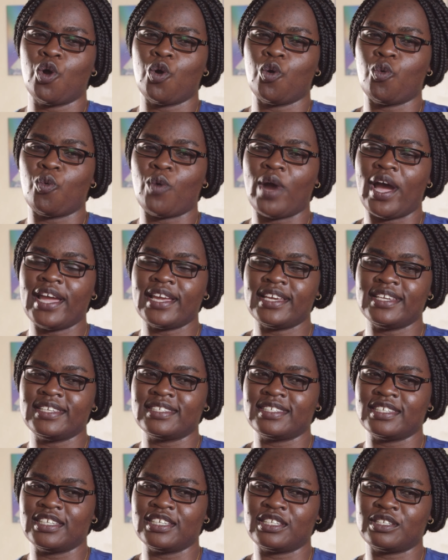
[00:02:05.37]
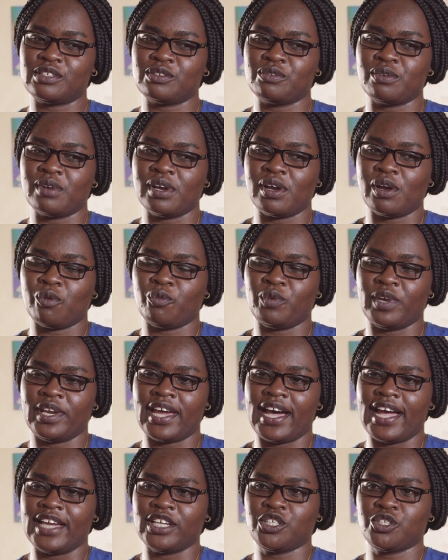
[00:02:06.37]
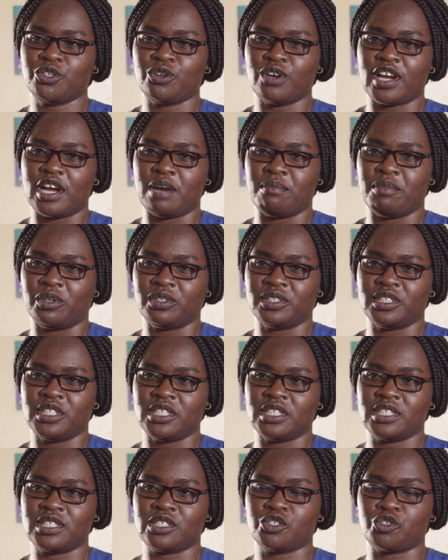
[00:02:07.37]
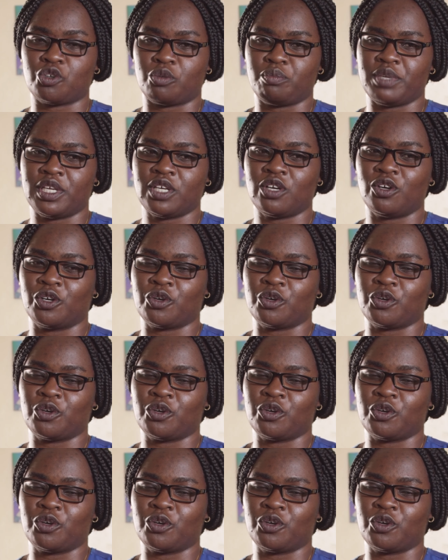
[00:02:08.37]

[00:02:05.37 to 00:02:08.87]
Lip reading: why is it when I talk about this topic,